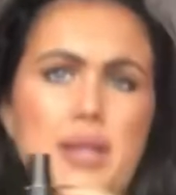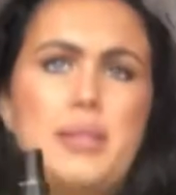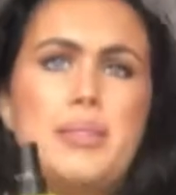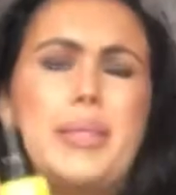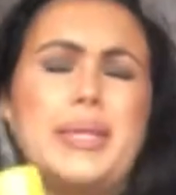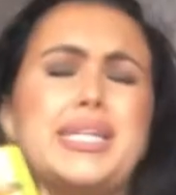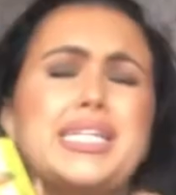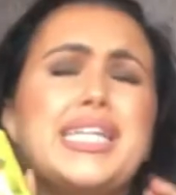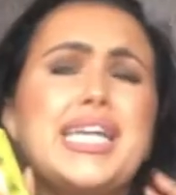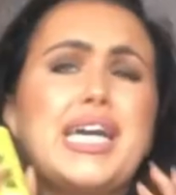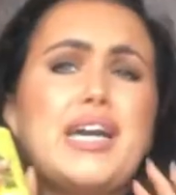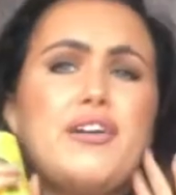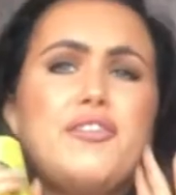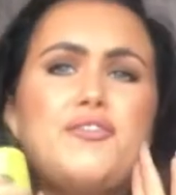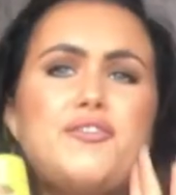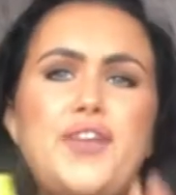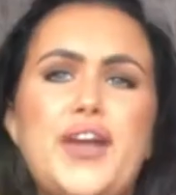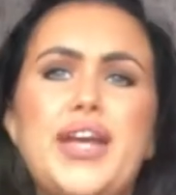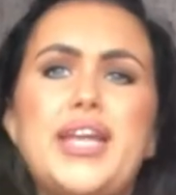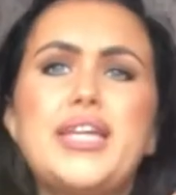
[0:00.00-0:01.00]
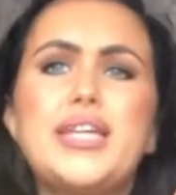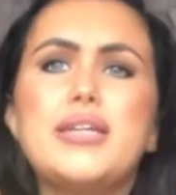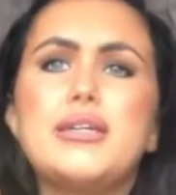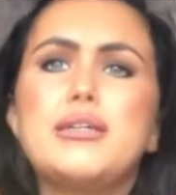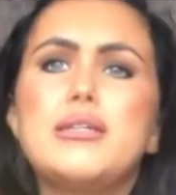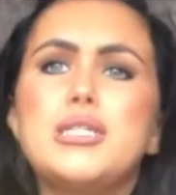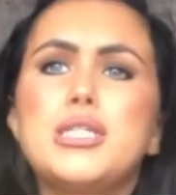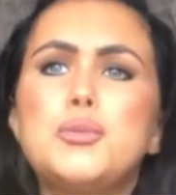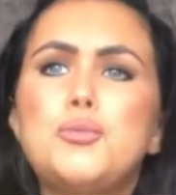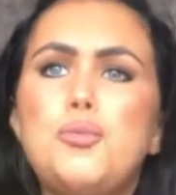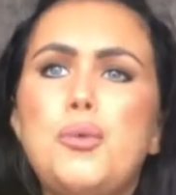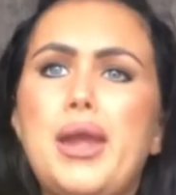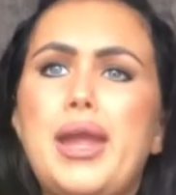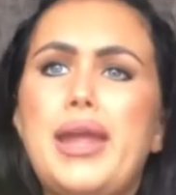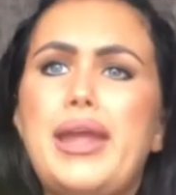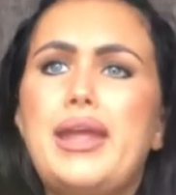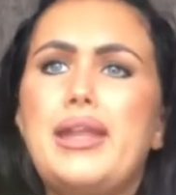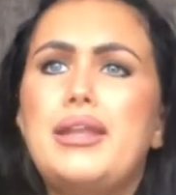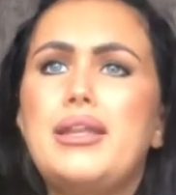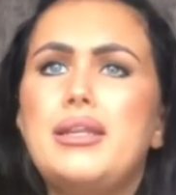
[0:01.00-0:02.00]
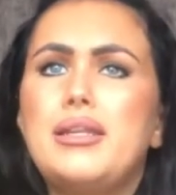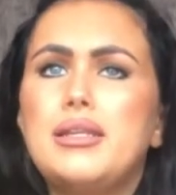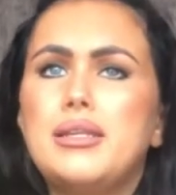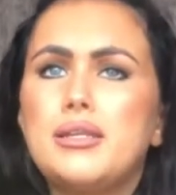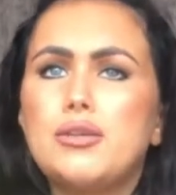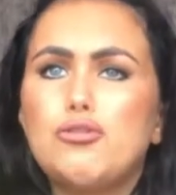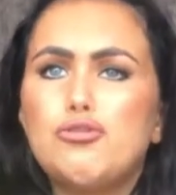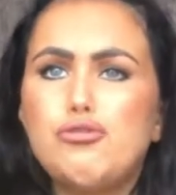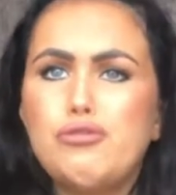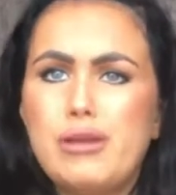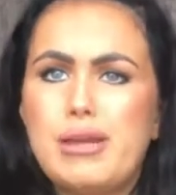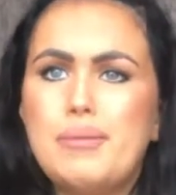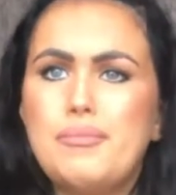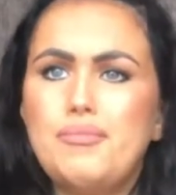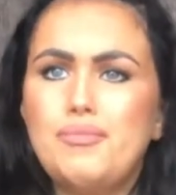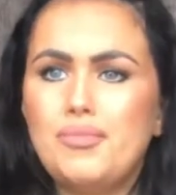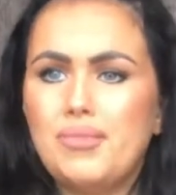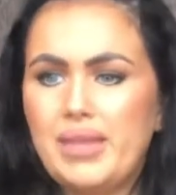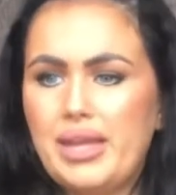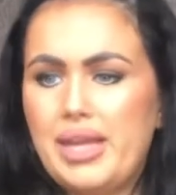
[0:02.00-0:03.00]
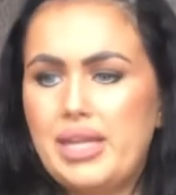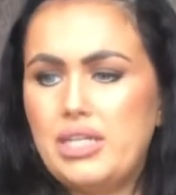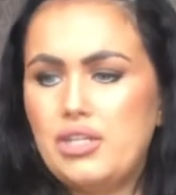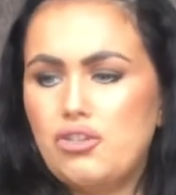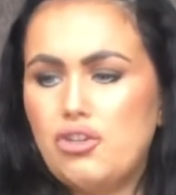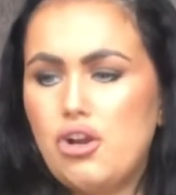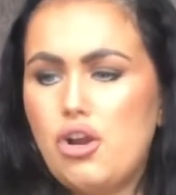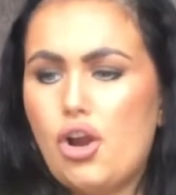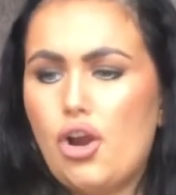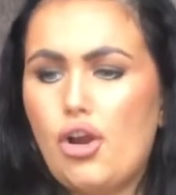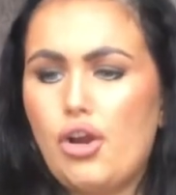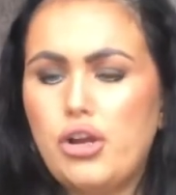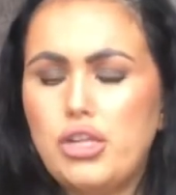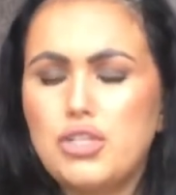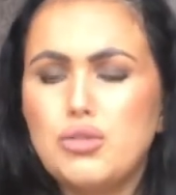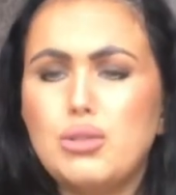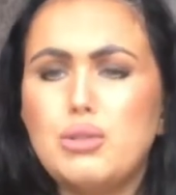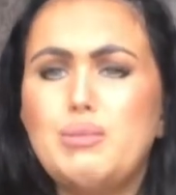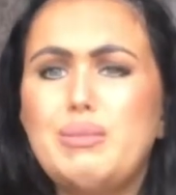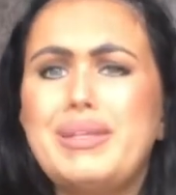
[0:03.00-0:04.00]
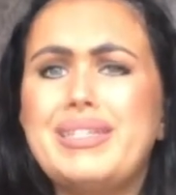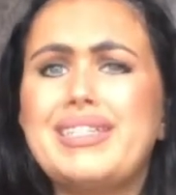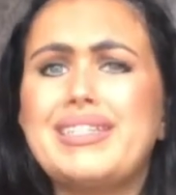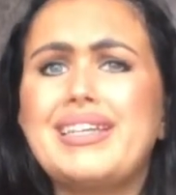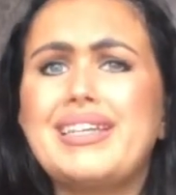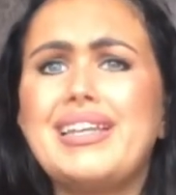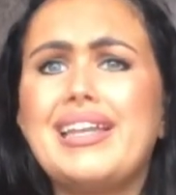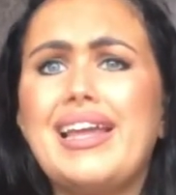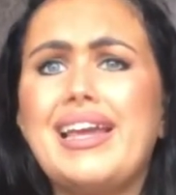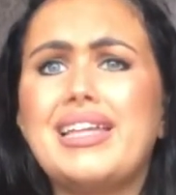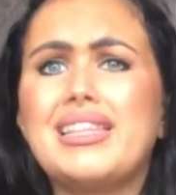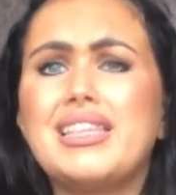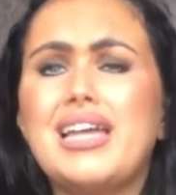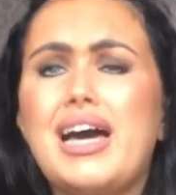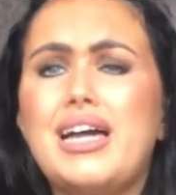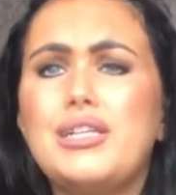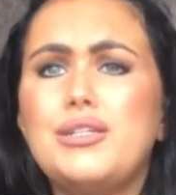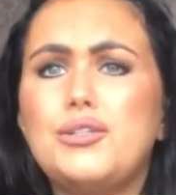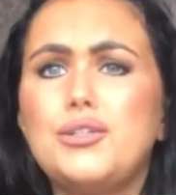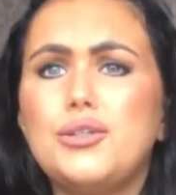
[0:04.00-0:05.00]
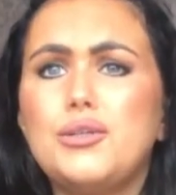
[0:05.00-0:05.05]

This is like a thick spraying cream into your hair, so it's basically like that